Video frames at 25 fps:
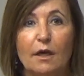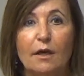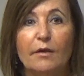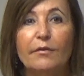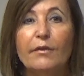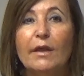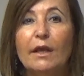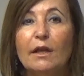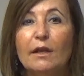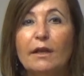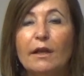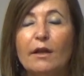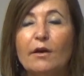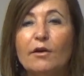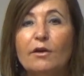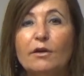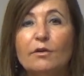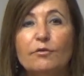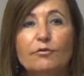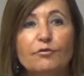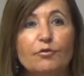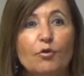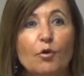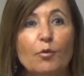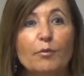They
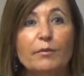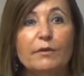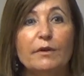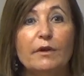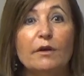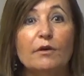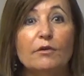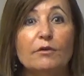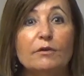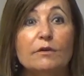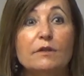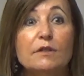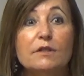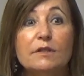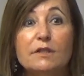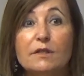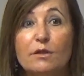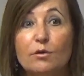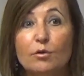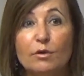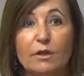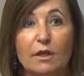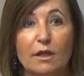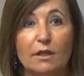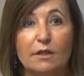learned from their
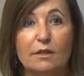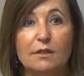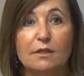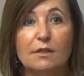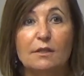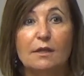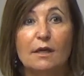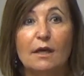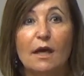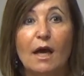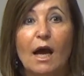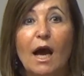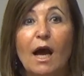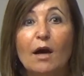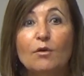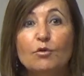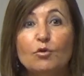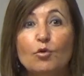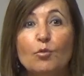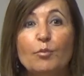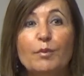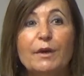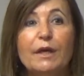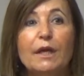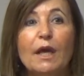students how
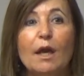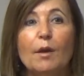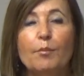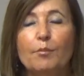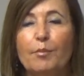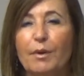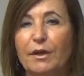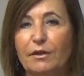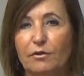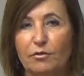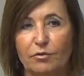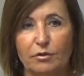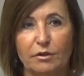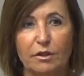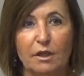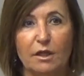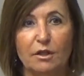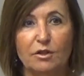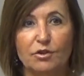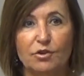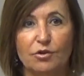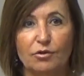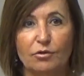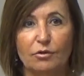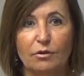to be a better
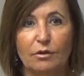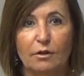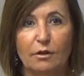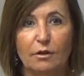teacher,